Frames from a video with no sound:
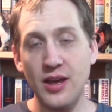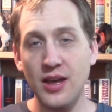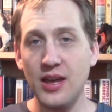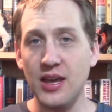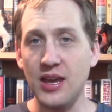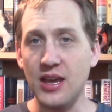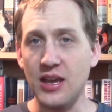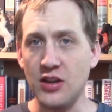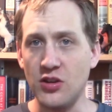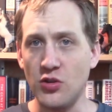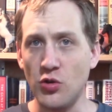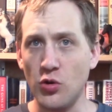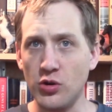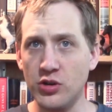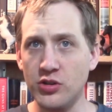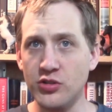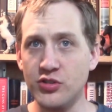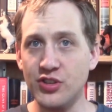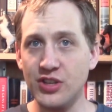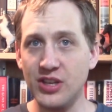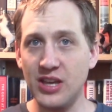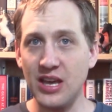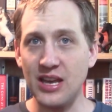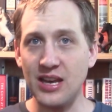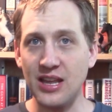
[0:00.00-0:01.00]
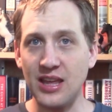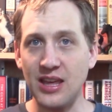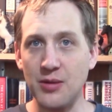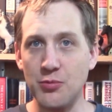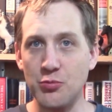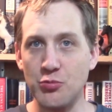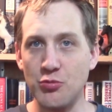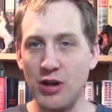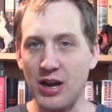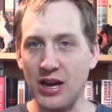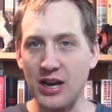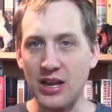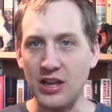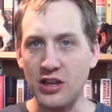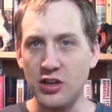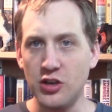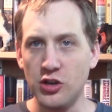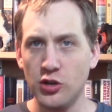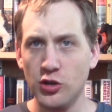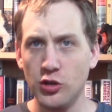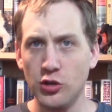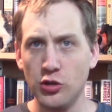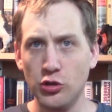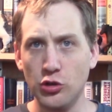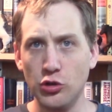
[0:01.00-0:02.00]
In order to get him ready,
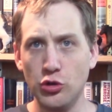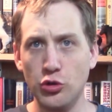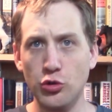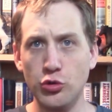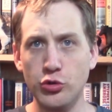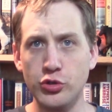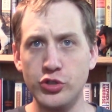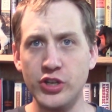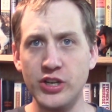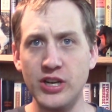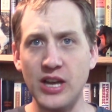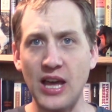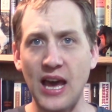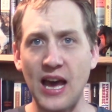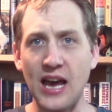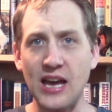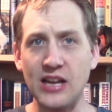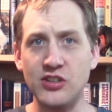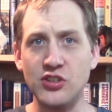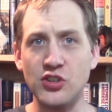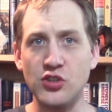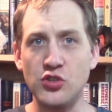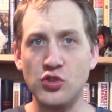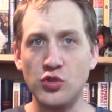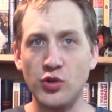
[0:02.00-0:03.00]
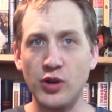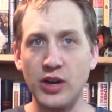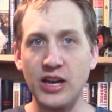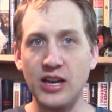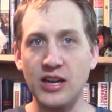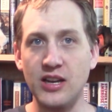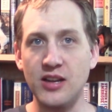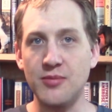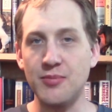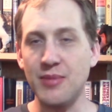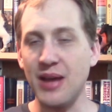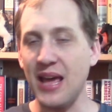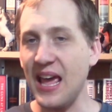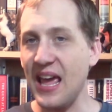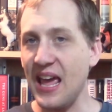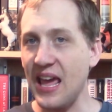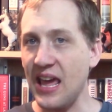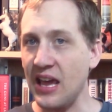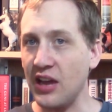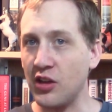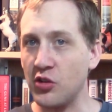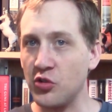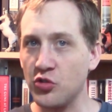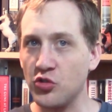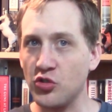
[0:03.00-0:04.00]
Lucian had to train him
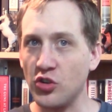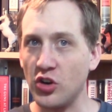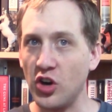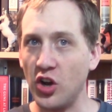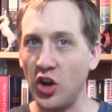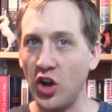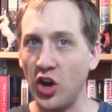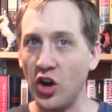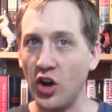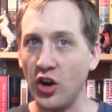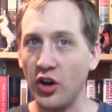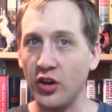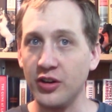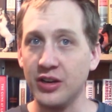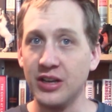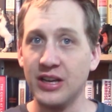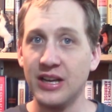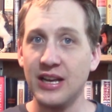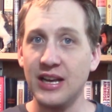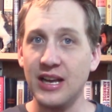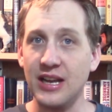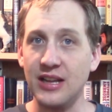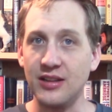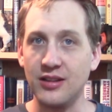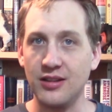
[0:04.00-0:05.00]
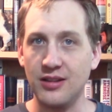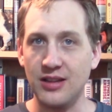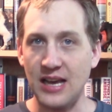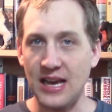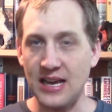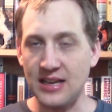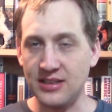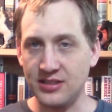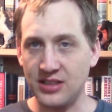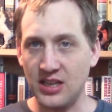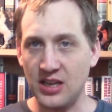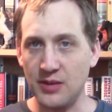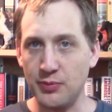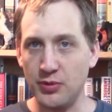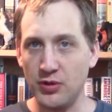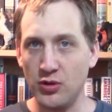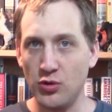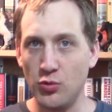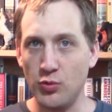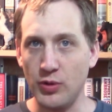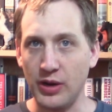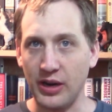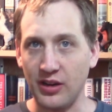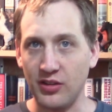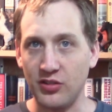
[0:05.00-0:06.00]
extra hard in the last couple of
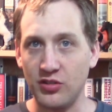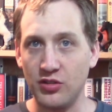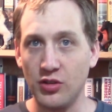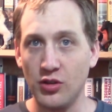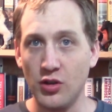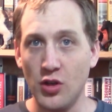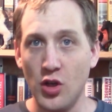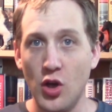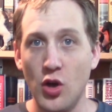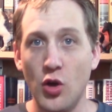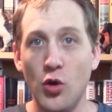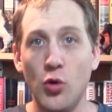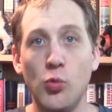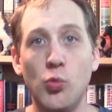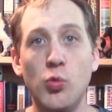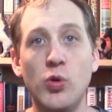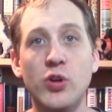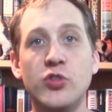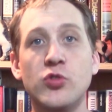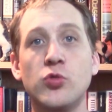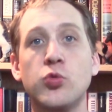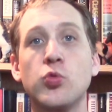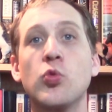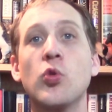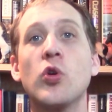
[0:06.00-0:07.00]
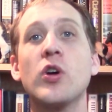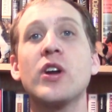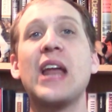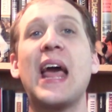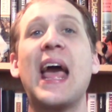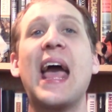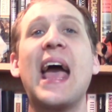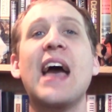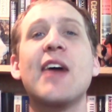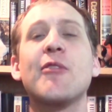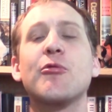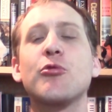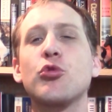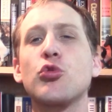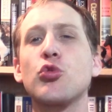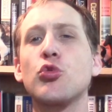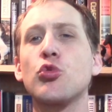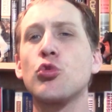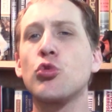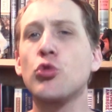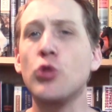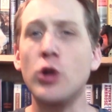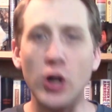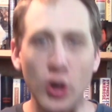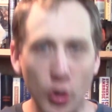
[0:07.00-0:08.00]
weeks, which would have
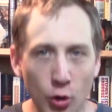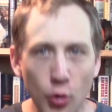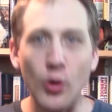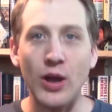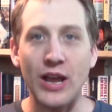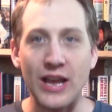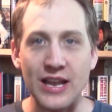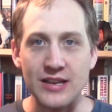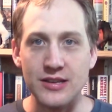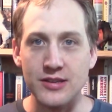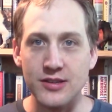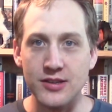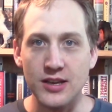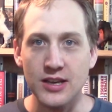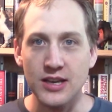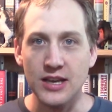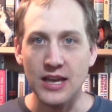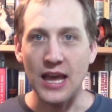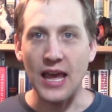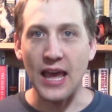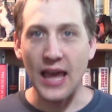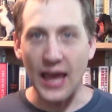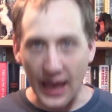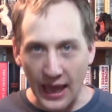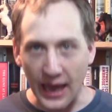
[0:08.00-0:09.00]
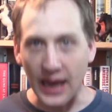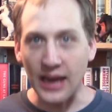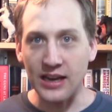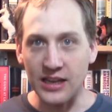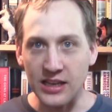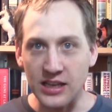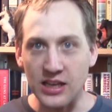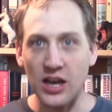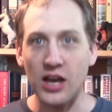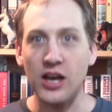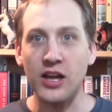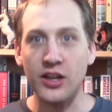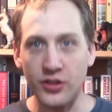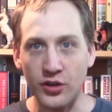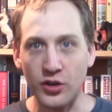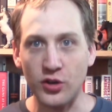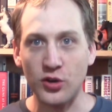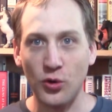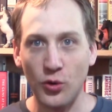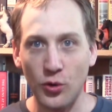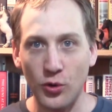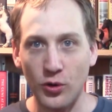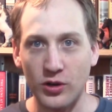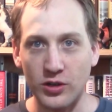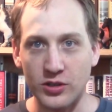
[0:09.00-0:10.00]
ruined any other
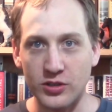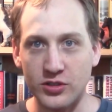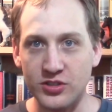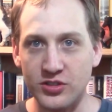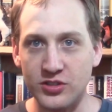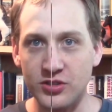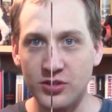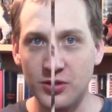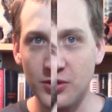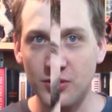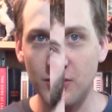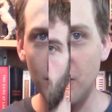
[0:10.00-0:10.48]
horse.